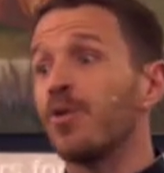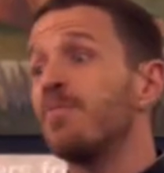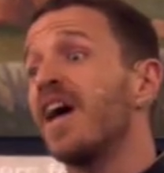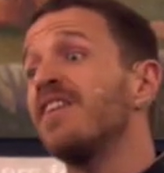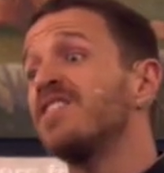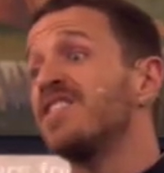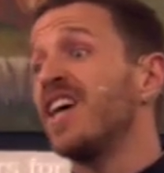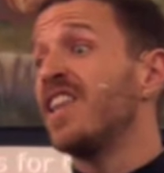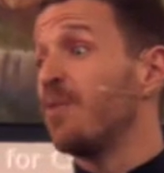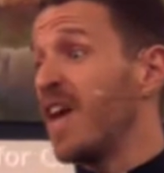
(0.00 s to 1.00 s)
We might even
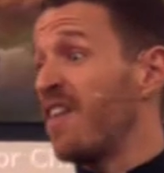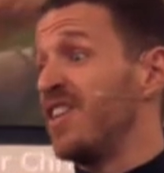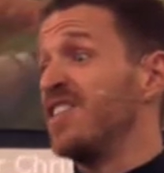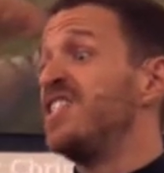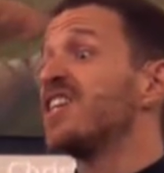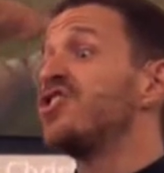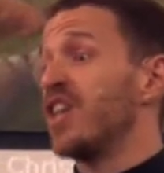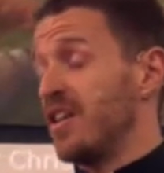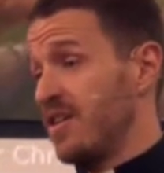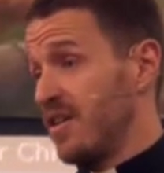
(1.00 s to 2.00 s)
say that we have an
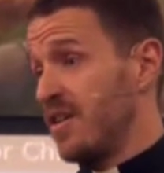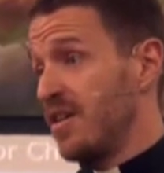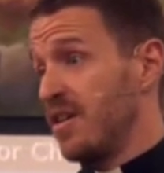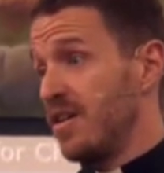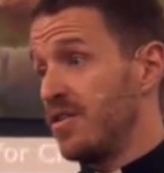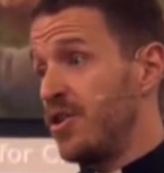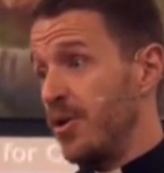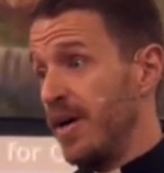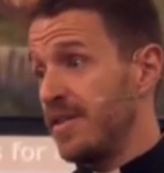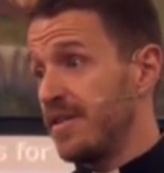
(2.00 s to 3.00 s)
addiction
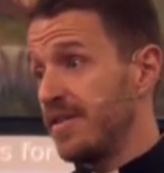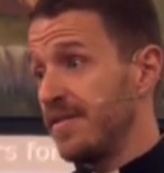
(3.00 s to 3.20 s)
to it.